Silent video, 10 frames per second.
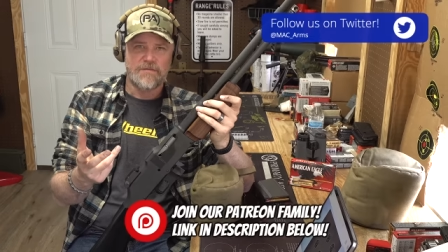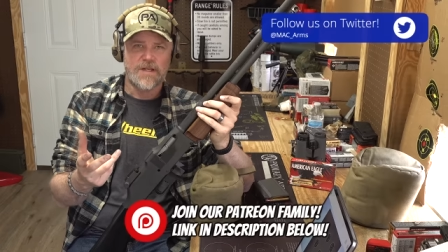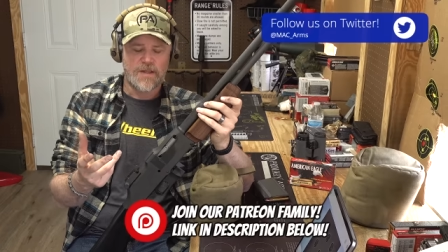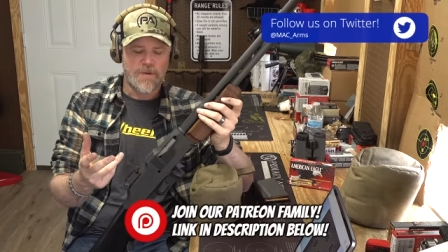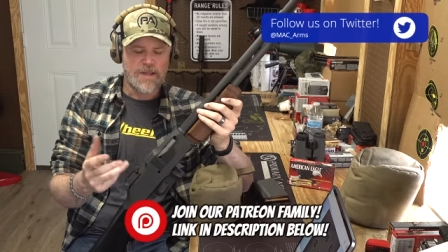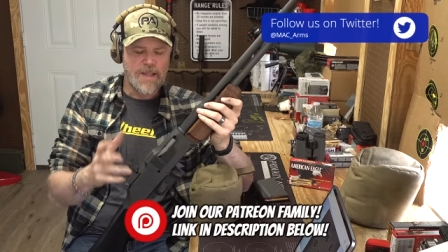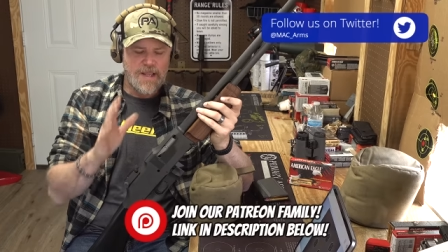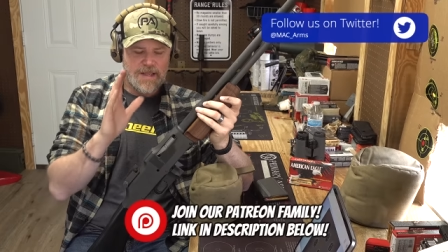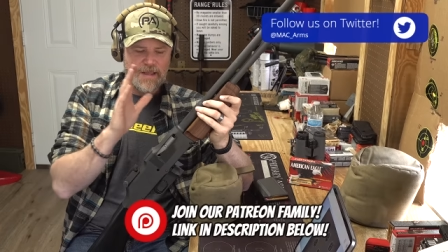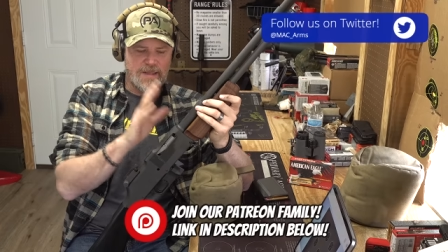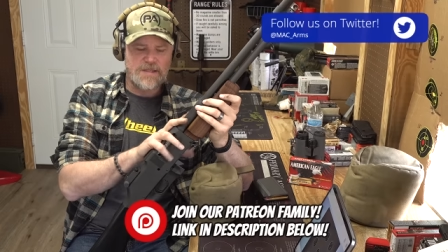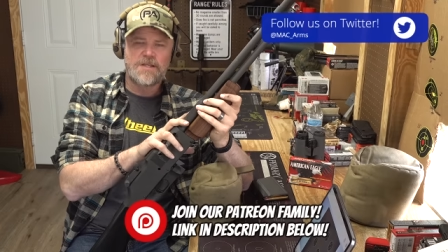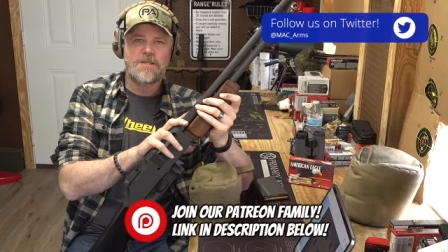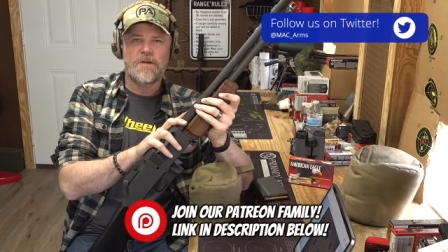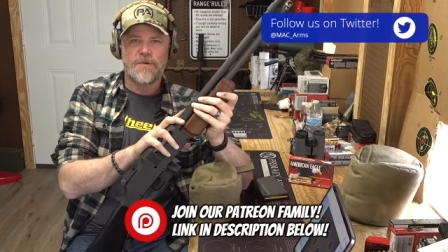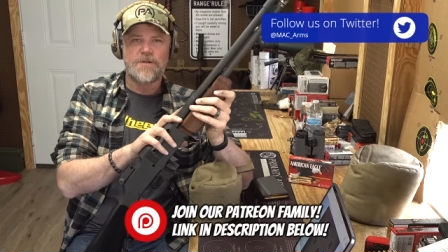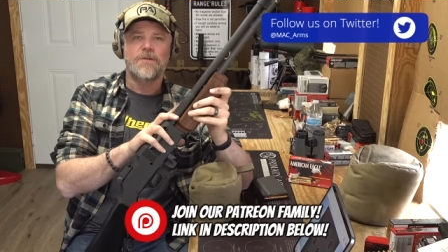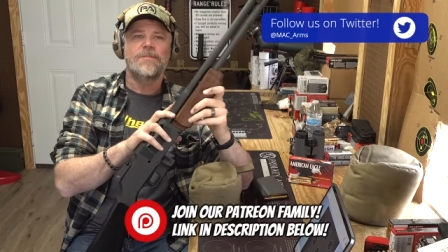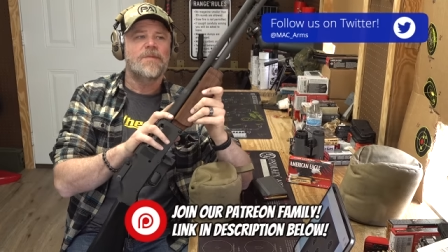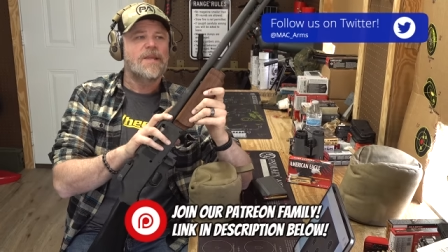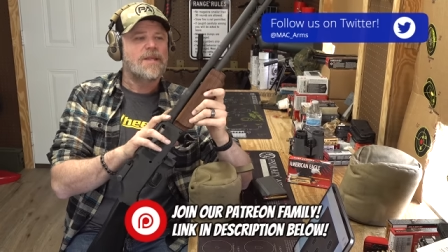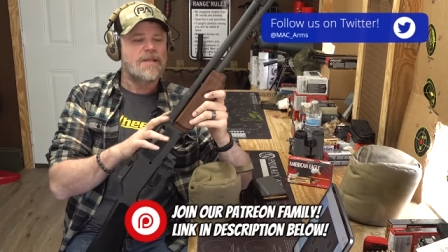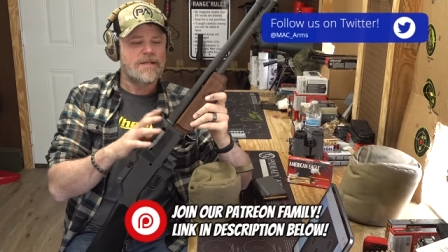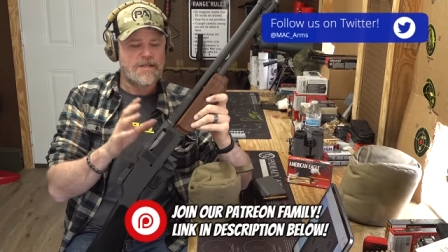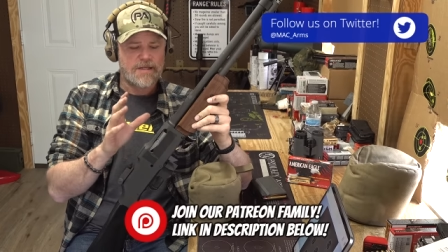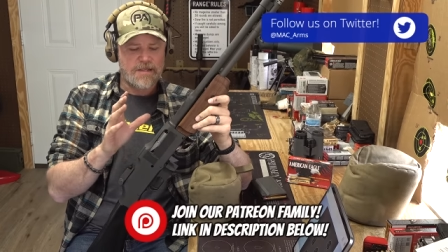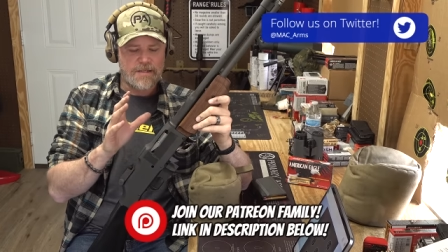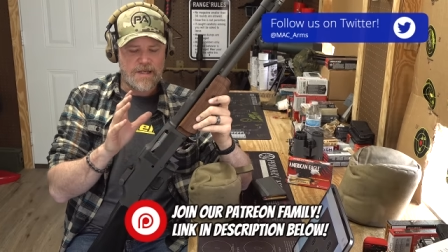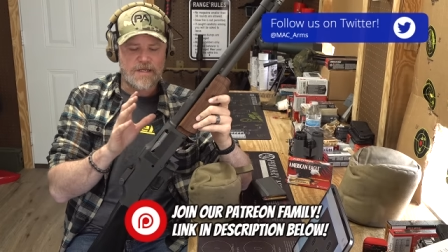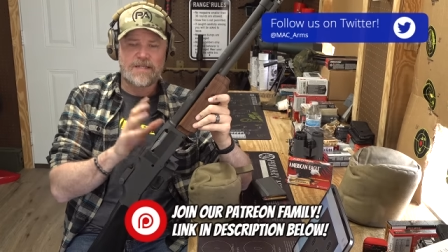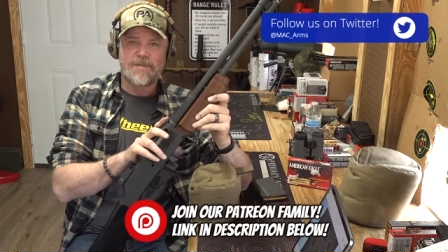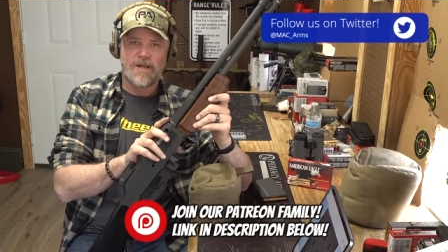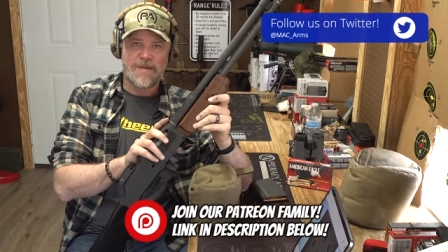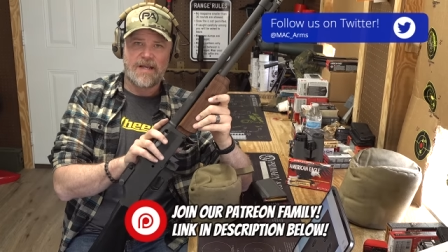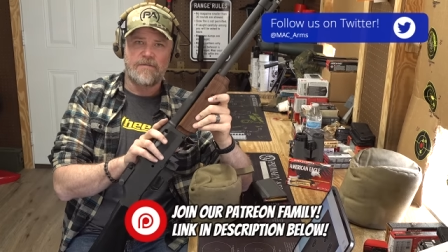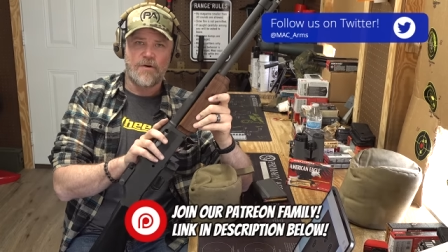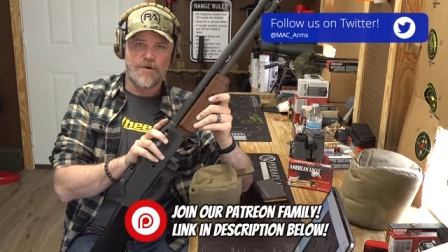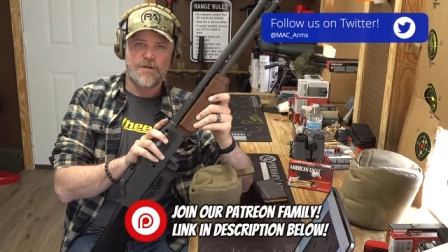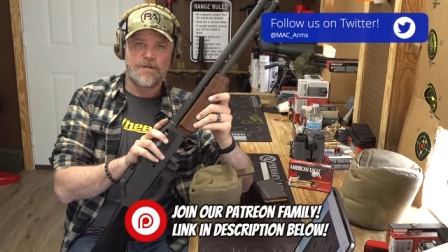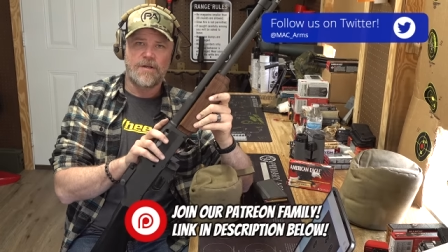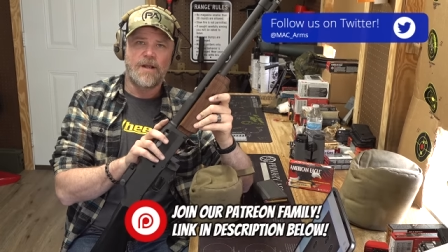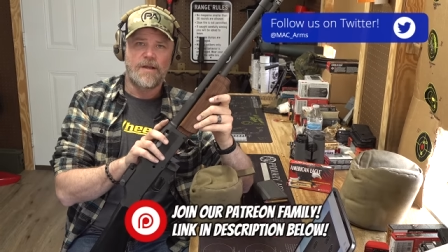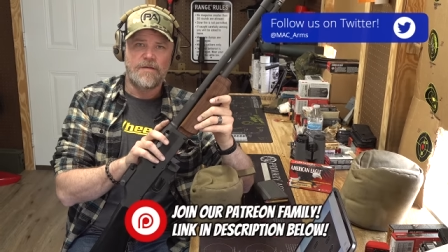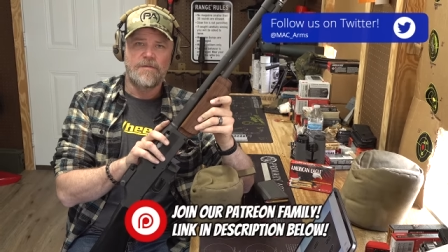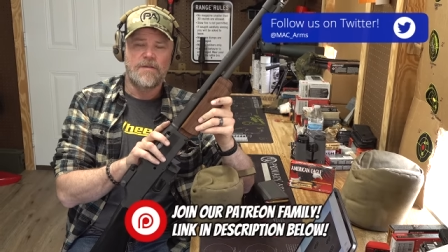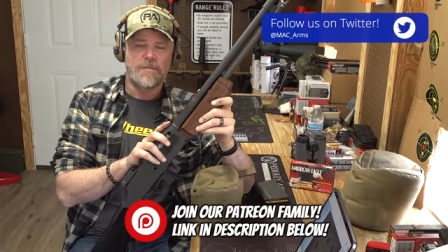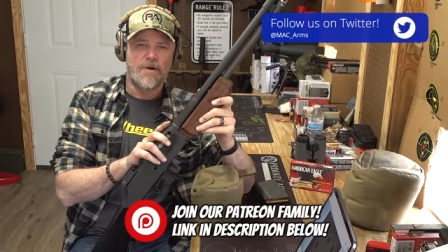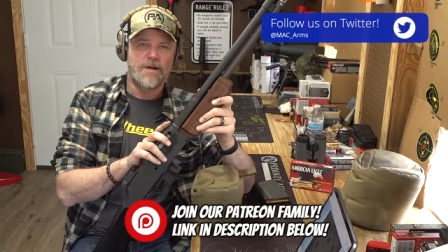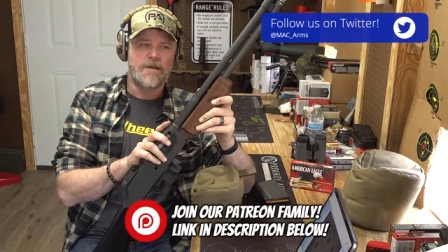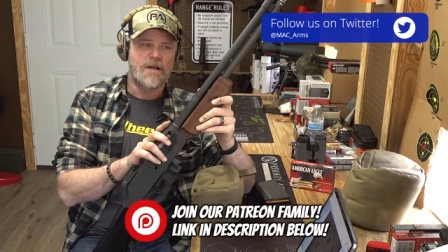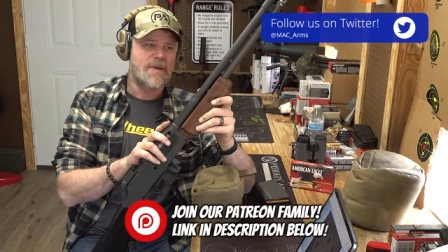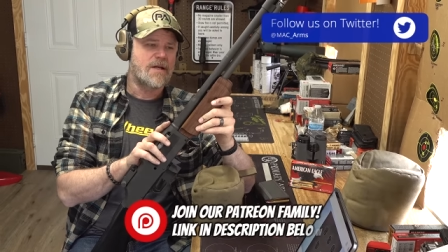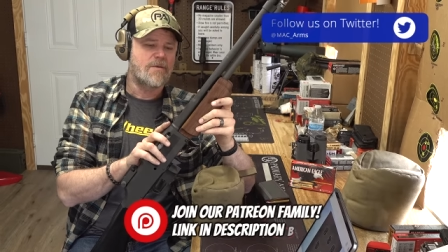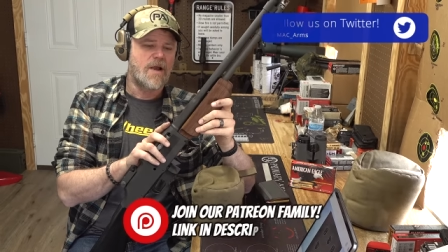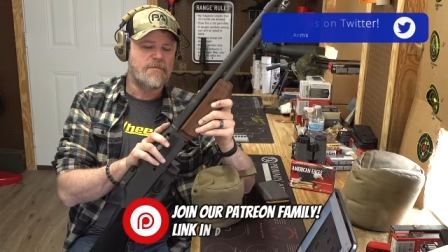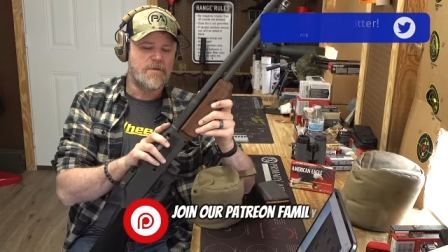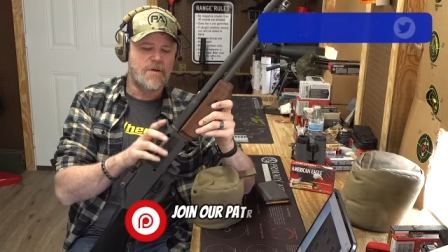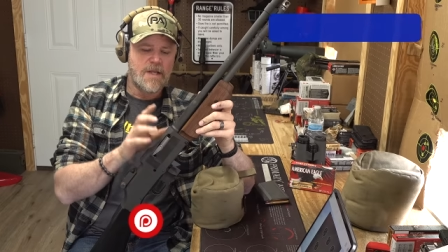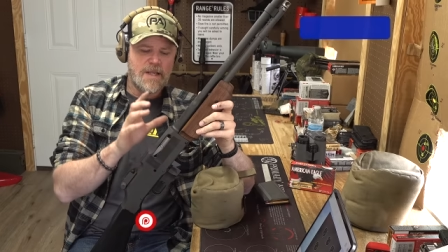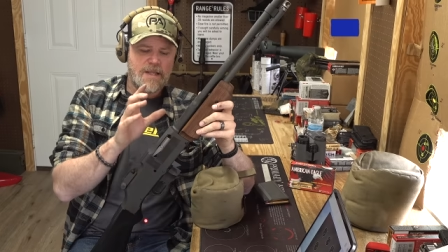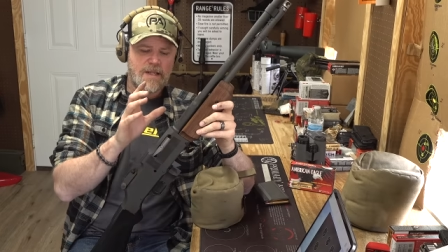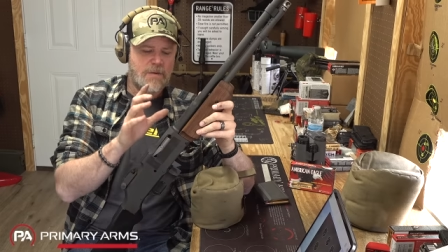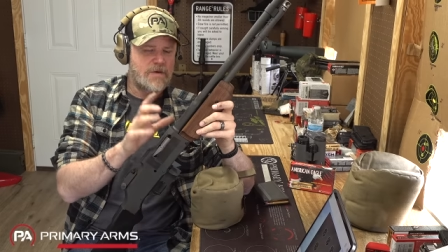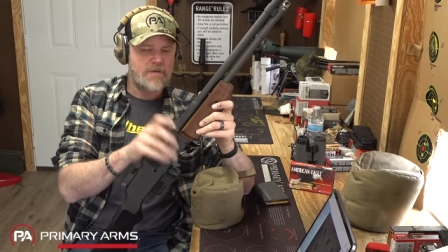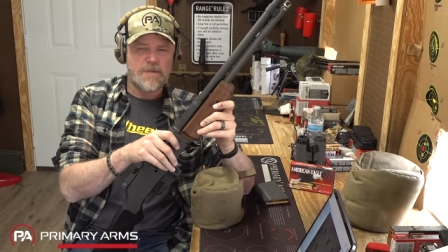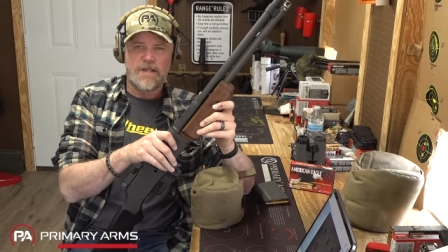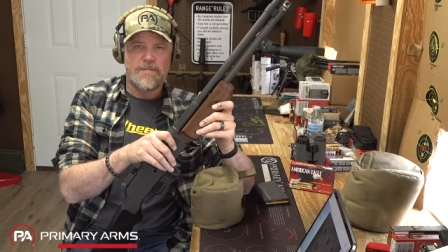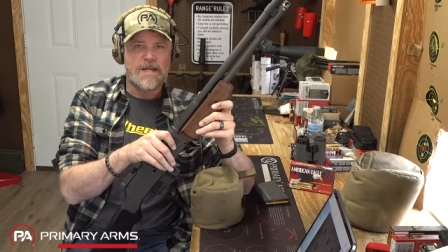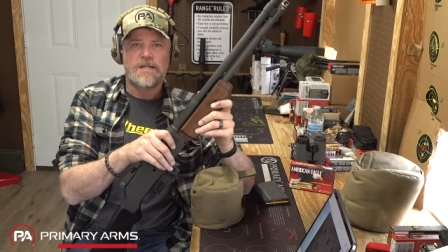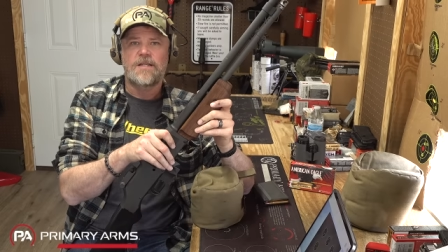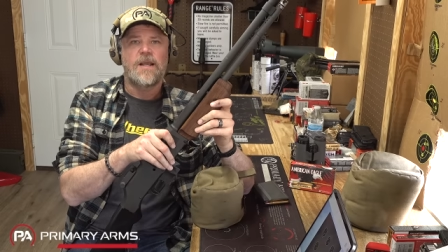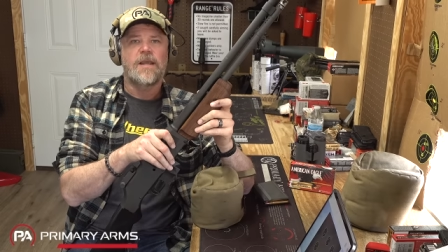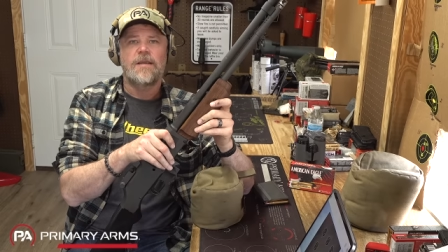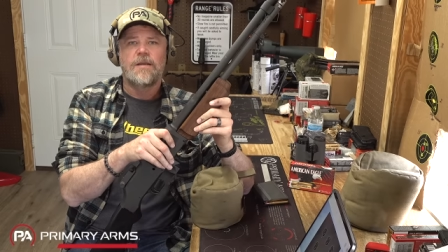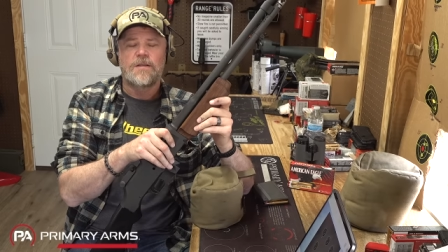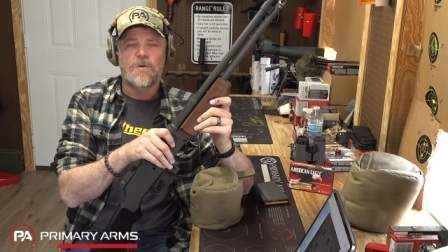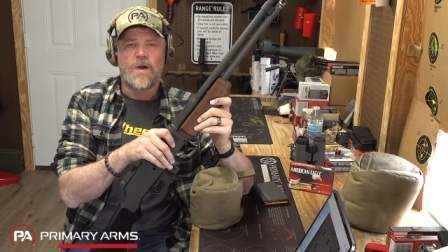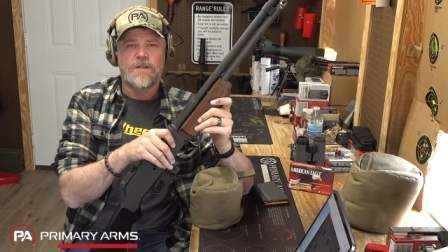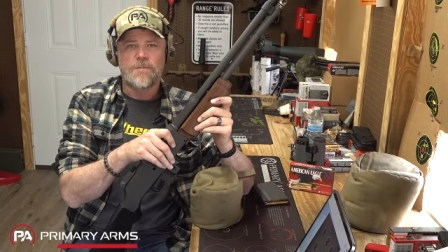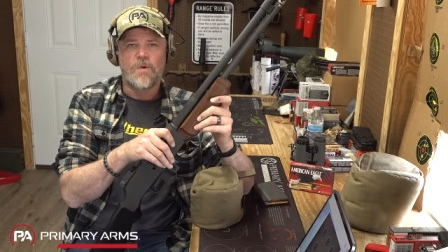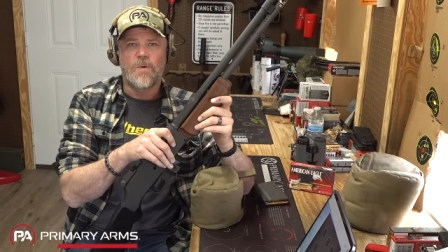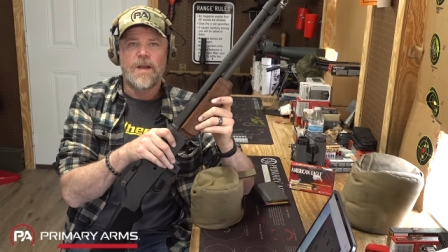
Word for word: of it anyway. This is the original. This is a semi-automatic version of the Browning Automatic Rifle. It would have been the mainstay squad support